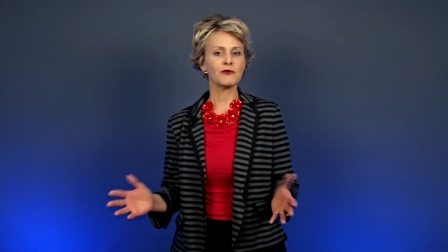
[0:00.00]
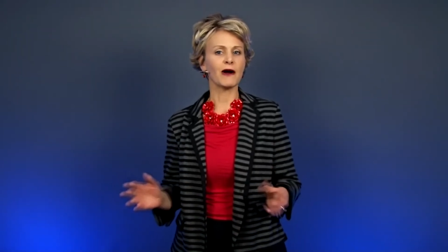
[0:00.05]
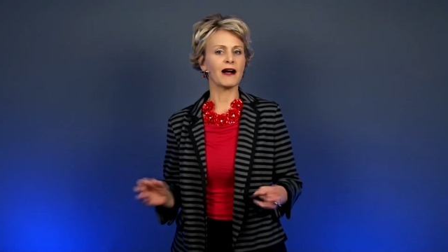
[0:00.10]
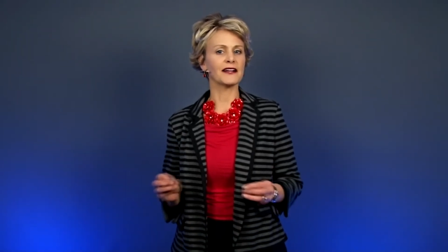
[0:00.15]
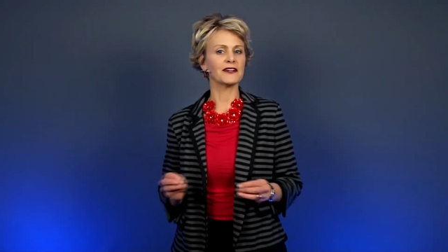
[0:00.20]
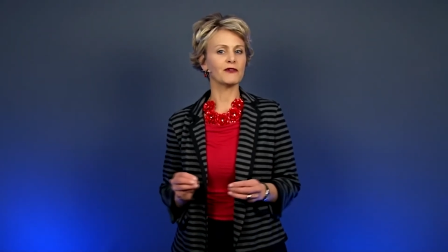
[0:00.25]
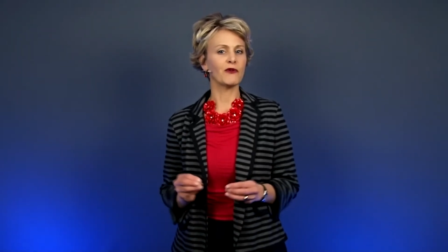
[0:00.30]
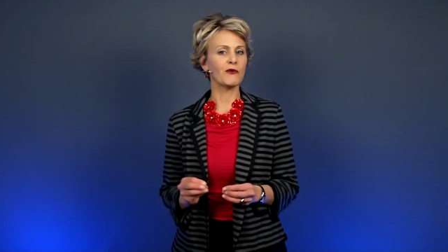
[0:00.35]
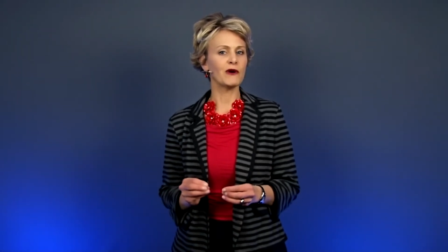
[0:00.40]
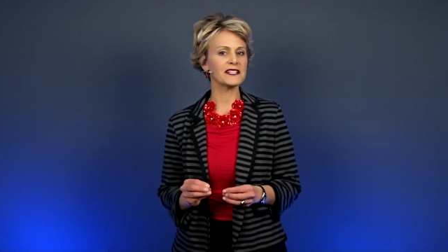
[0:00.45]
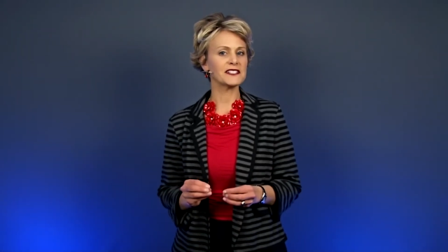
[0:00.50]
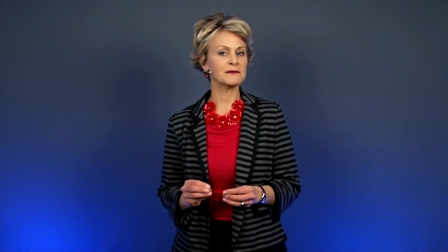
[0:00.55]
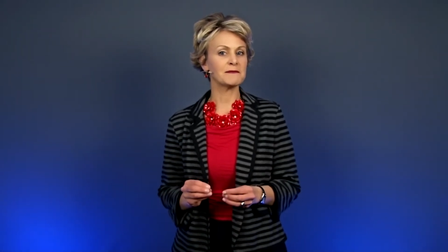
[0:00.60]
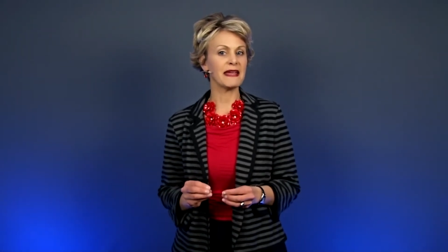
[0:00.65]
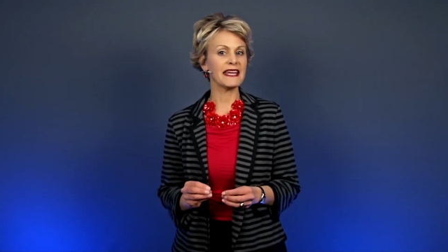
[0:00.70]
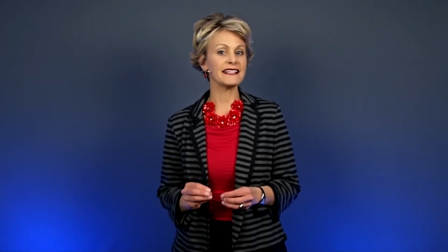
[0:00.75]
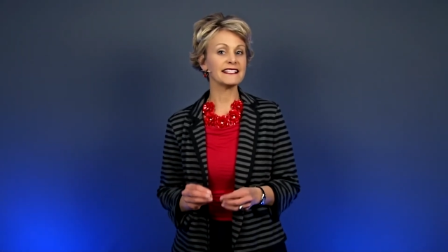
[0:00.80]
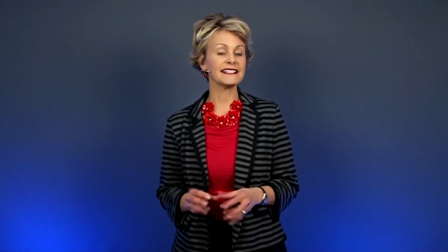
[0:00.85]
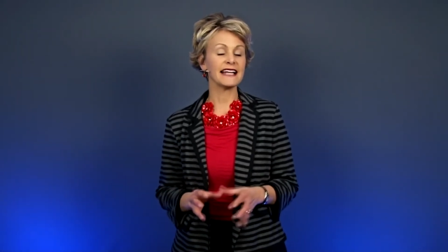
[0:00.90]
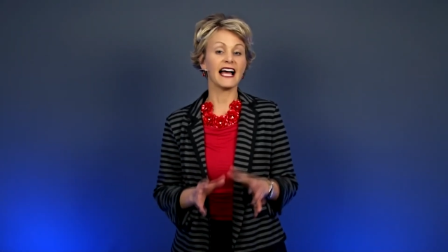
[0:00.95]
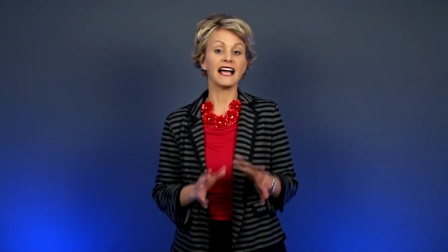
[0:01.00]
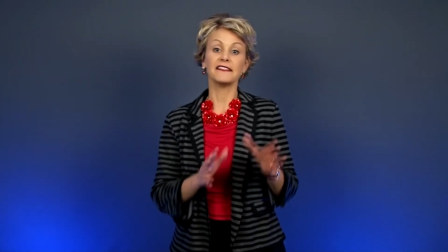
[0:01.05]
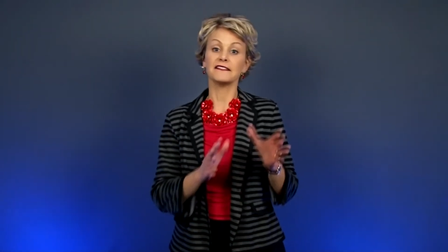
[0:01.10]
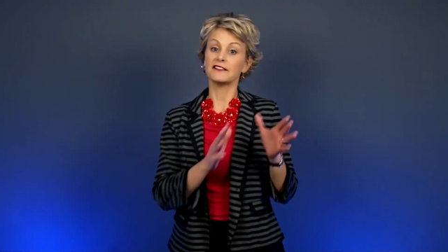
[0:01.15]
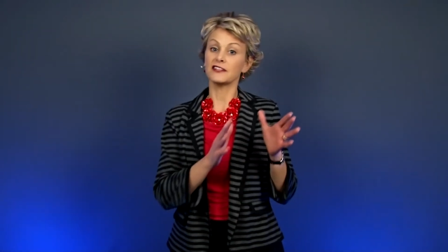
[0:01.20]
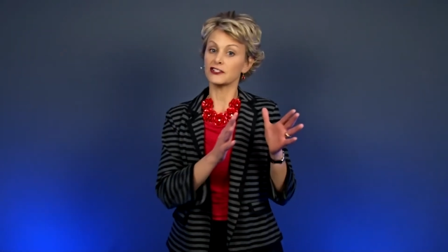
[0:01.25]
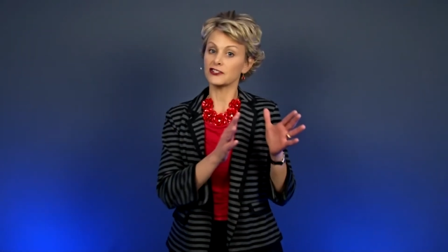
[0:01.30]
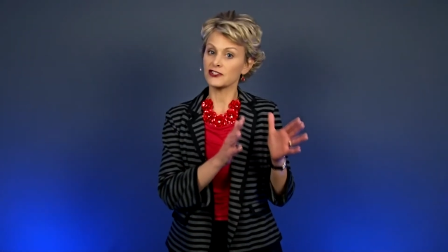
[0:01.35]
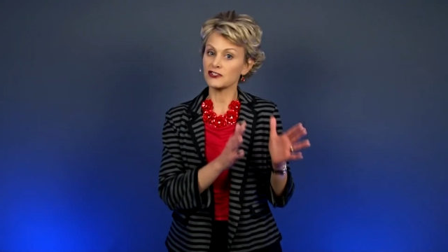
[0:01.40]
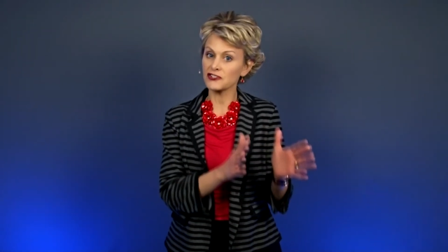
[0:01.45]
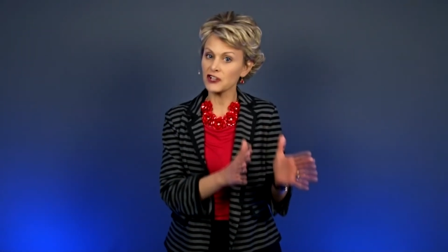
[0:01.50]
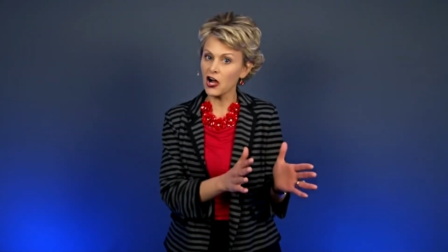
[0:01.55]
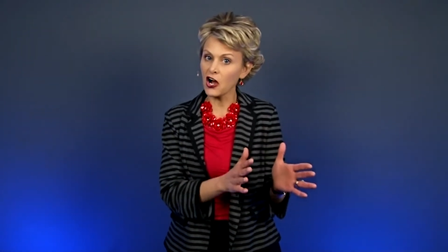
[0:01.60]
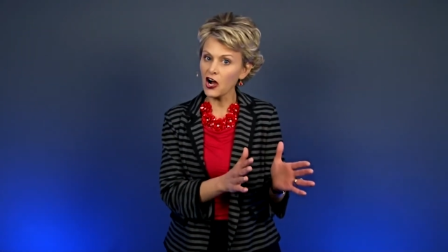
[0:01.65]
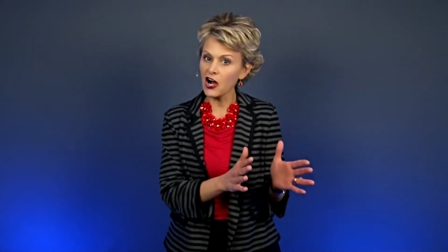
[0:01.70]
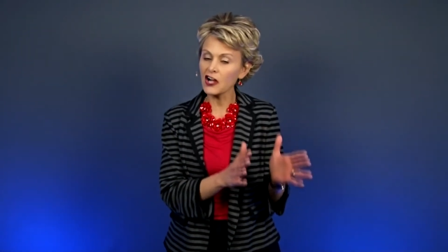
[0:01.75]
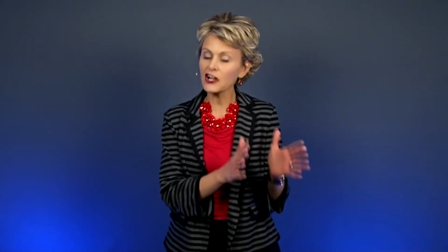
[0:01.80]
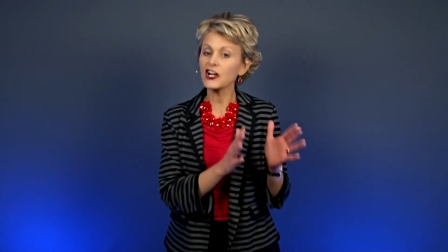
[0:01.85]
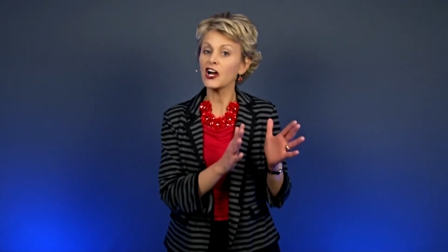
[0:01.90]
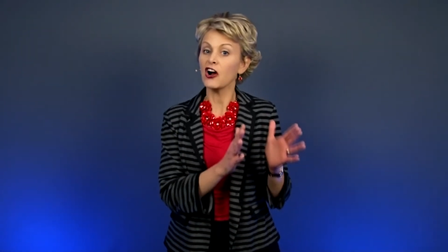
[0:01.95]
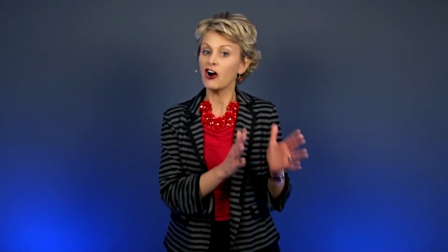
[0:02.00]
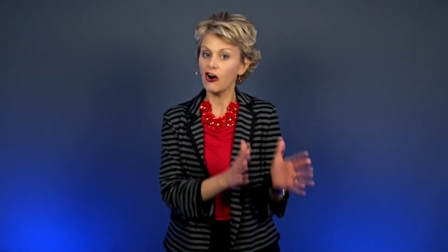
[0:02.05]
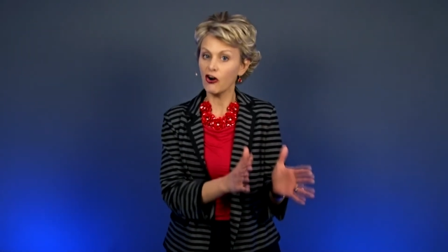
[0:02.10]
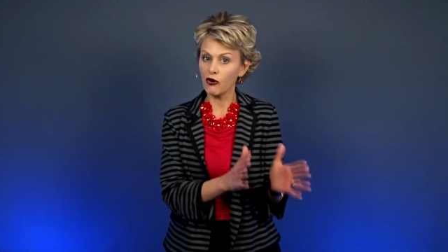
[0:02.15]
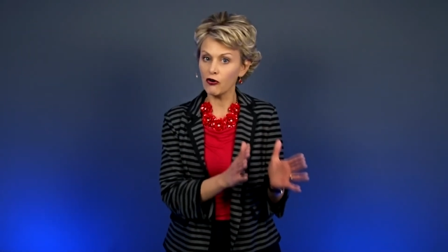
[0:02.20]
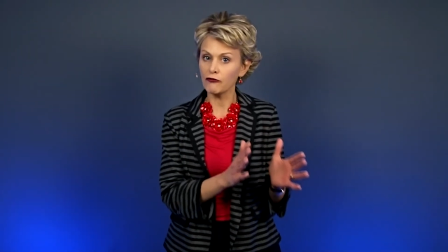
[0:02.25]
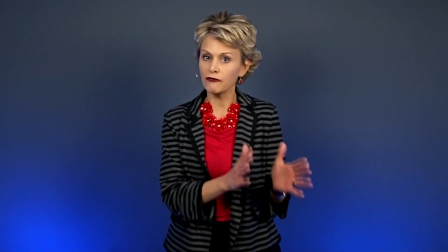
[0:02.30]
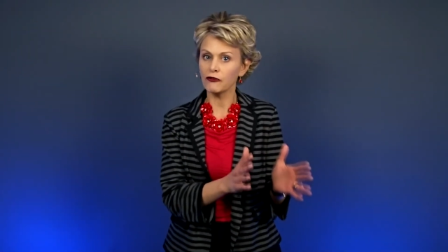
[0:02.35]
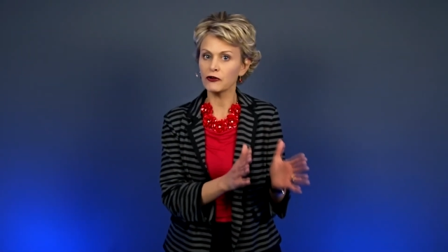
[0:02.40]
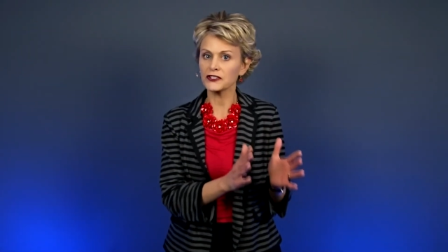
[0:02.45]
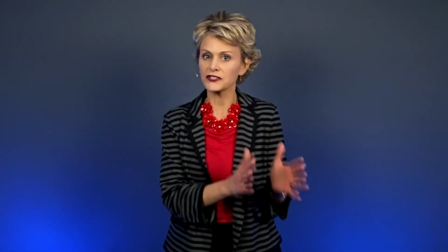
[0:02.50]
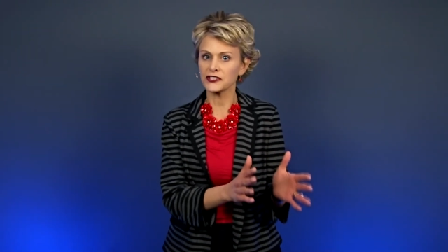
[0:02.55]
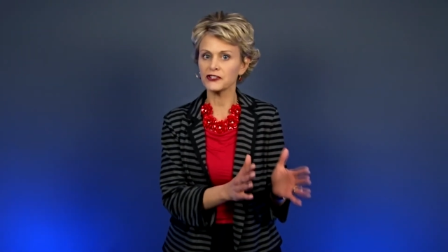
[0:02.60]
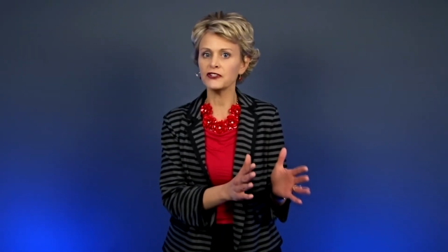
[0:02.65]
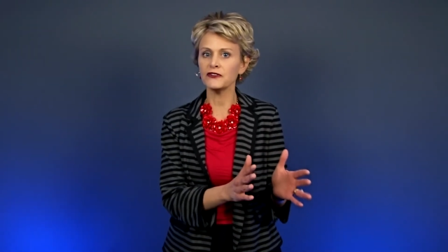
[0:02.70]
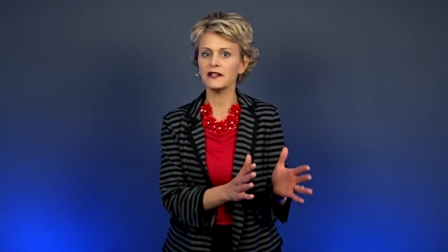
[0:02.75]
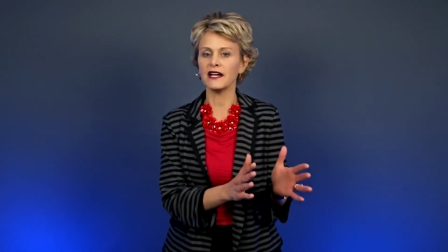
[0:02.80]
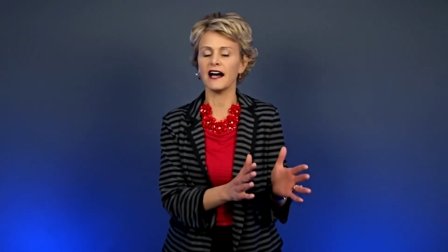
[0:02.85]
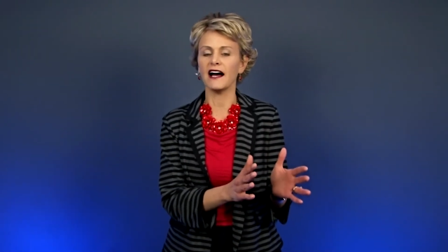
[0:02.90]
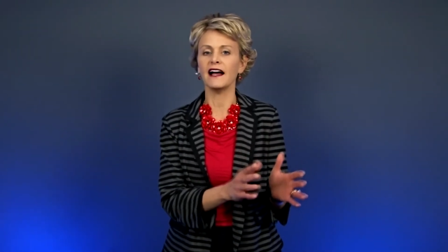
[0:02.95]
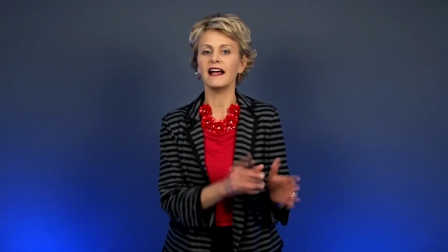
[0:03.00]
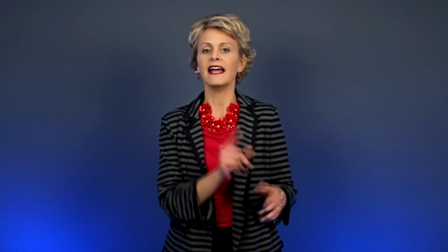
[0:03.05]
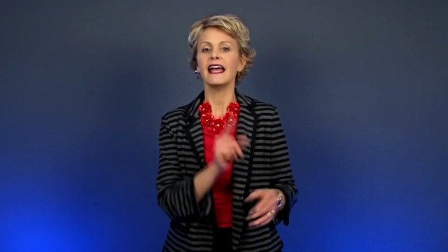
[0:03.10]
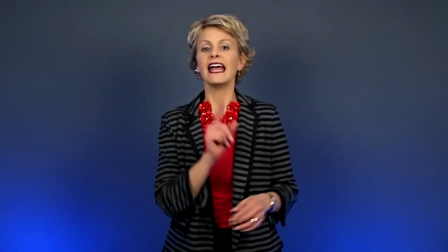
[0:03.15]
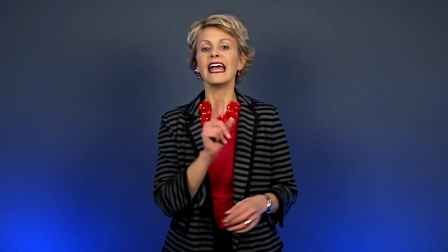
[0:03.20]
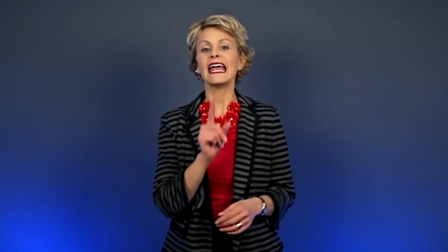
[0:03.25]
one was based on the song O Fortuna